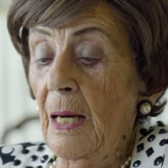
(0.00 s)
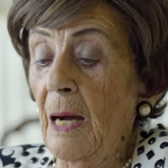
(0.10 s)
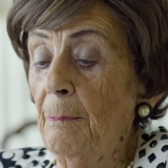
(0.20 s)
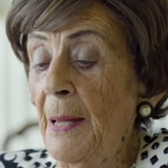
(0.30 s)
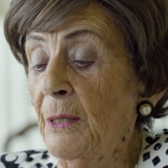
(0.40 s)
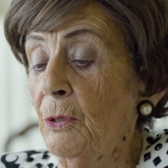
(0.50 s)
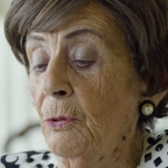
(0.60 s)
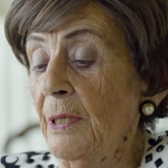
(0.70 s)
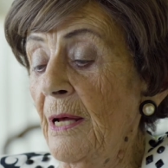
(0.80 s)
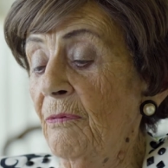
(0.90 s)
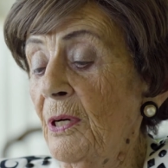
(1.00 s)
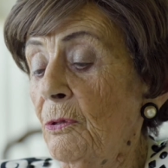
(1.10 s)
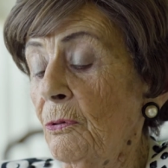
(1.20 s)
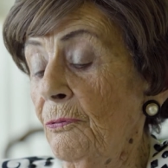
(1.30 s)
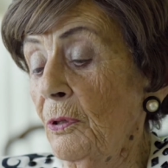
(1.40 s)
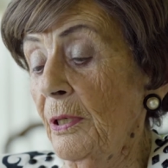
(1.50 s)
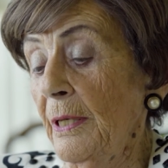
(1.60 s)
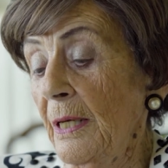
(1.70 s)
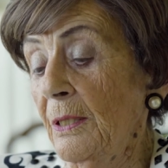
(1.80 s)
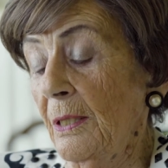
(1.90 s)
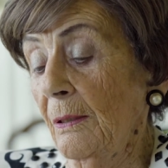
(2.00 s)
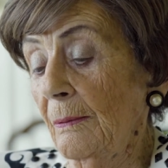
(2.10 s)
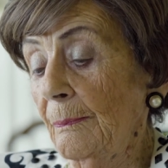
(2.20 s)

I beg you never to forget,